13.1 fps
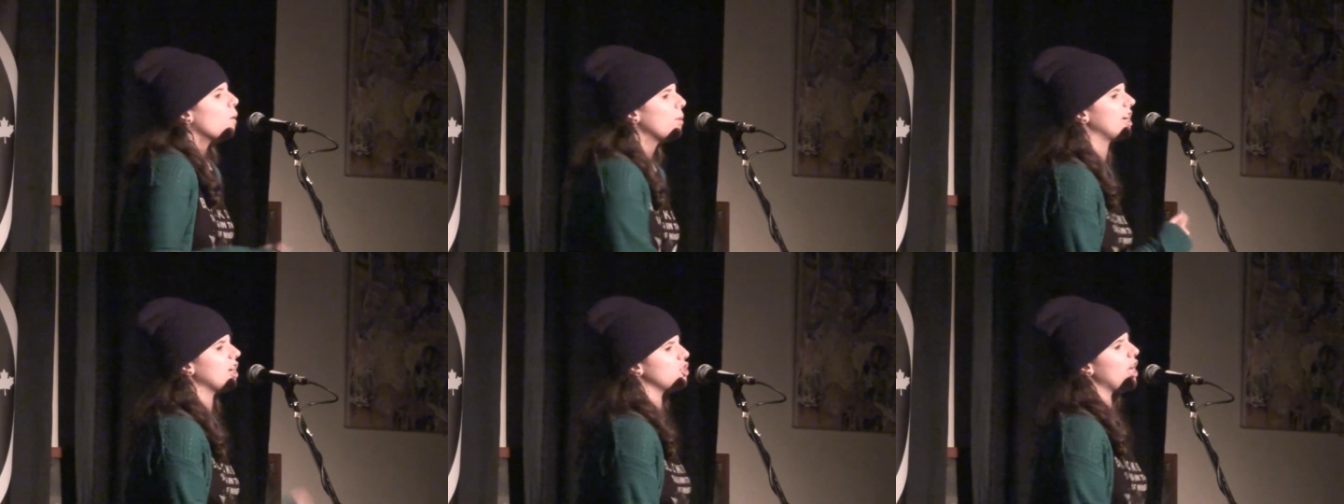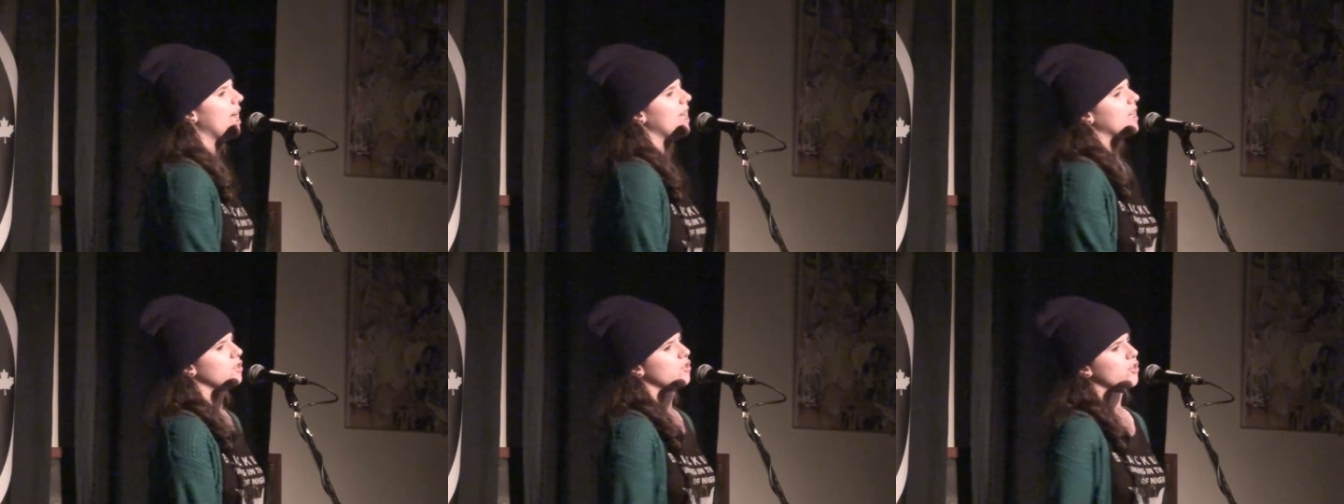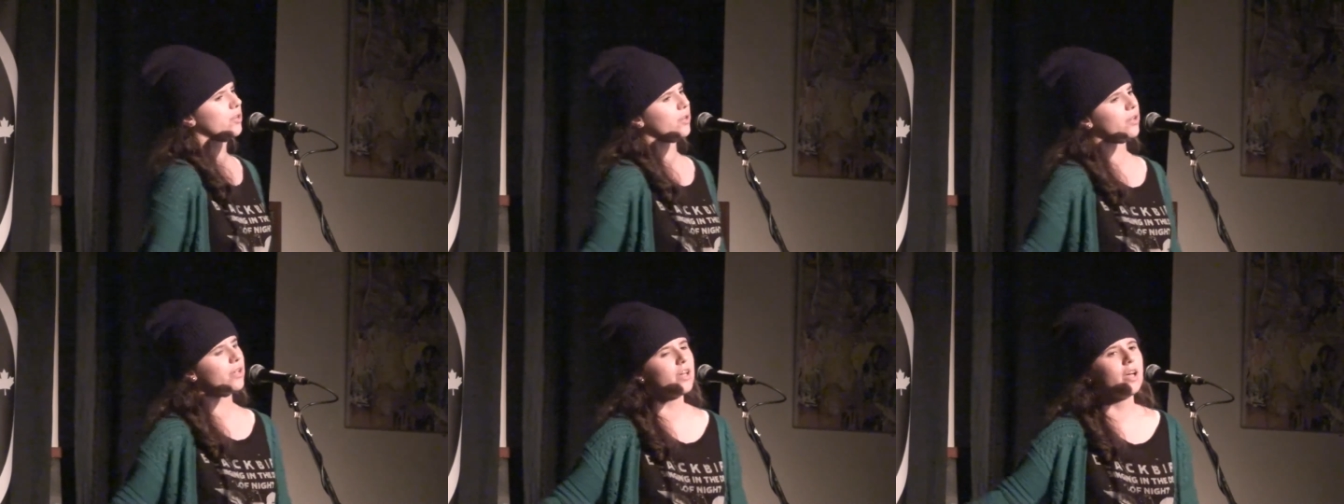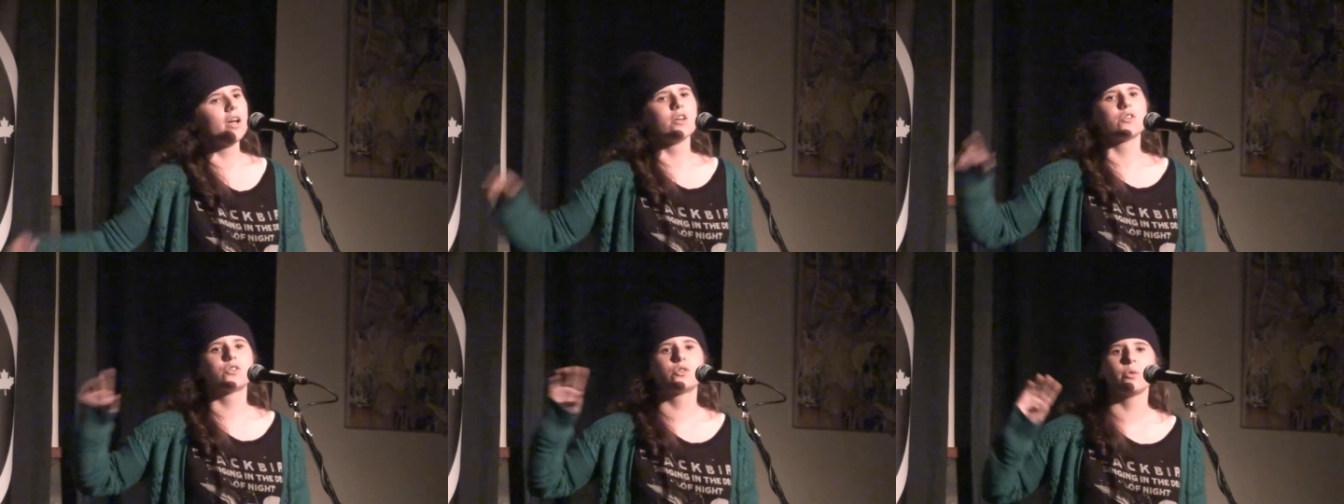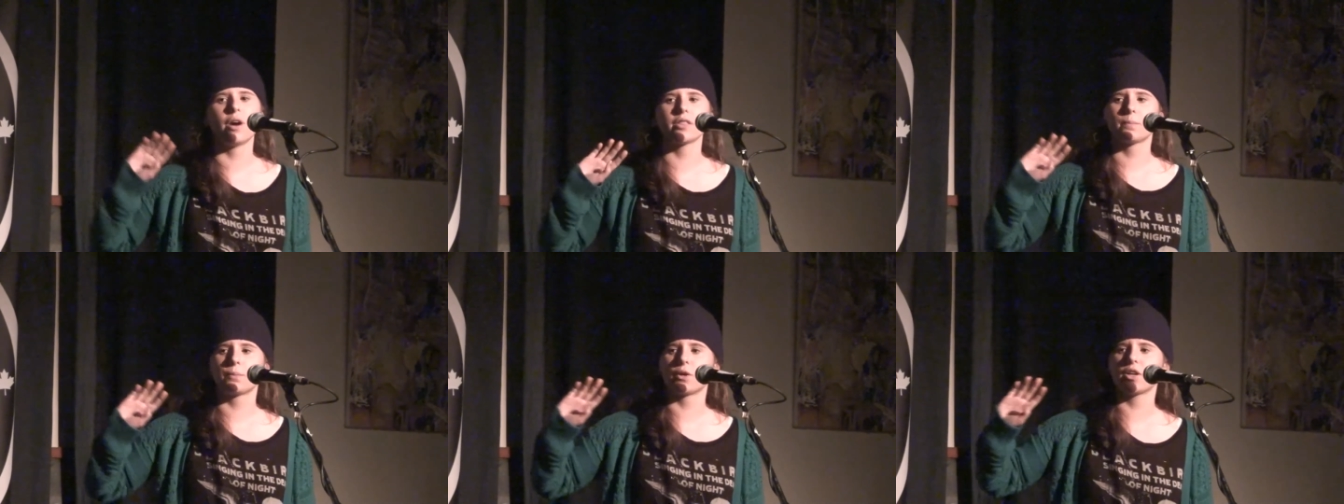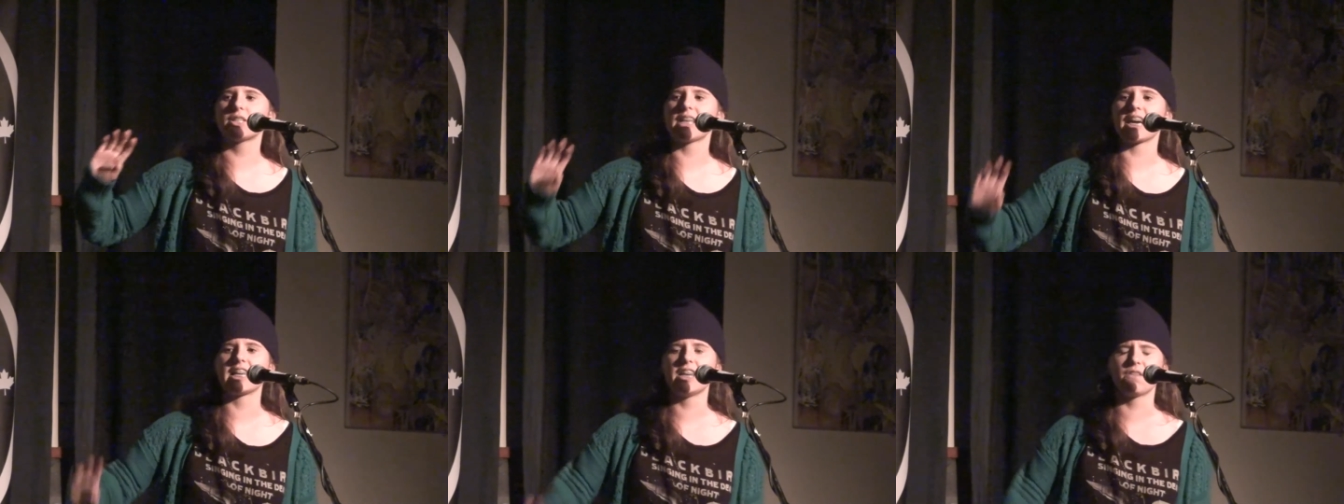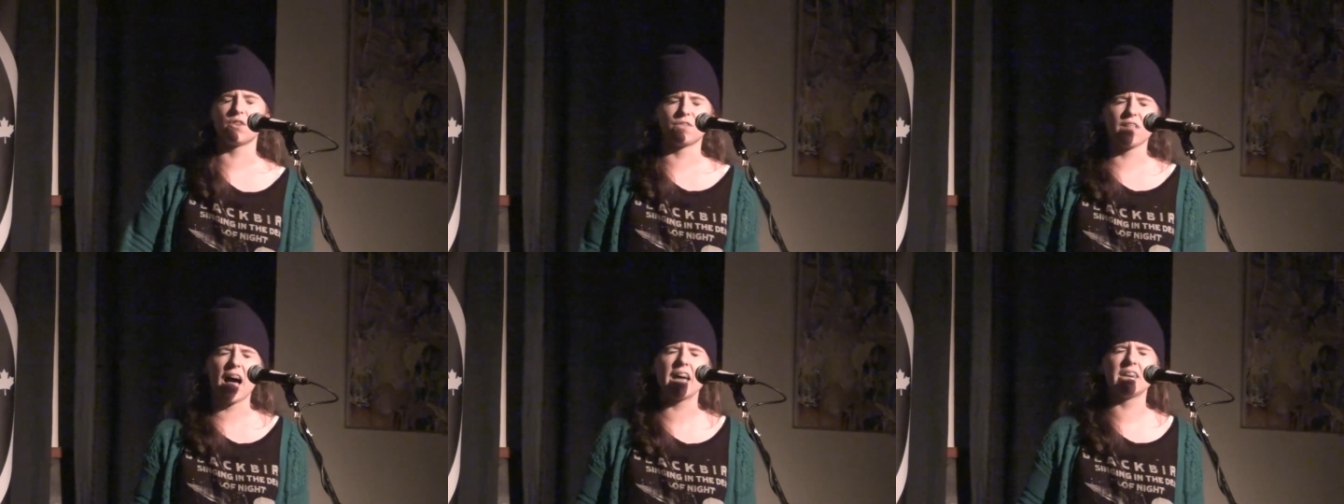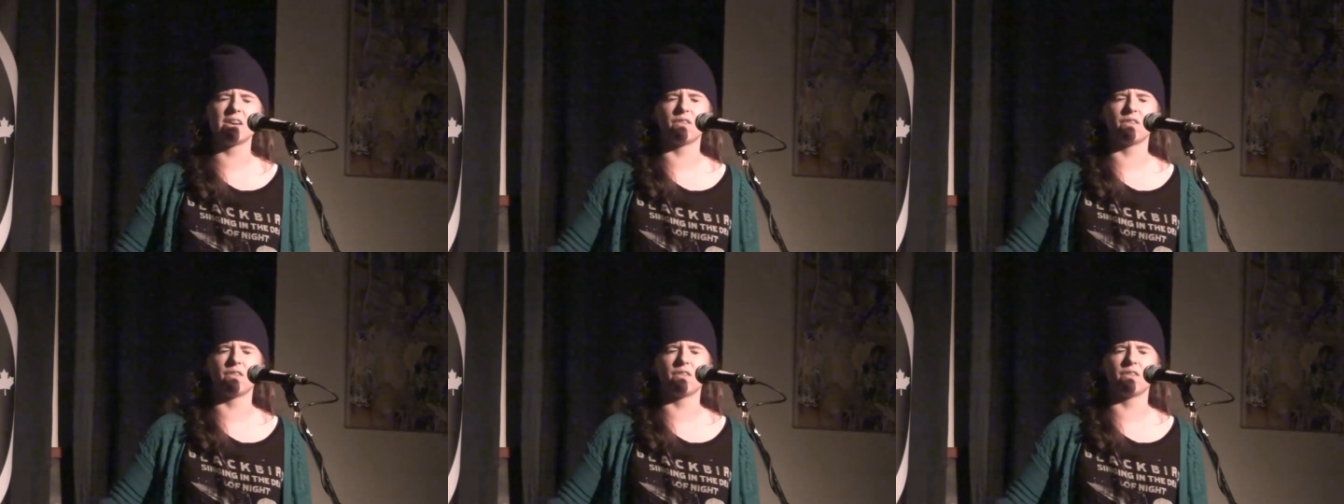We could change. To all the birds that can never fly,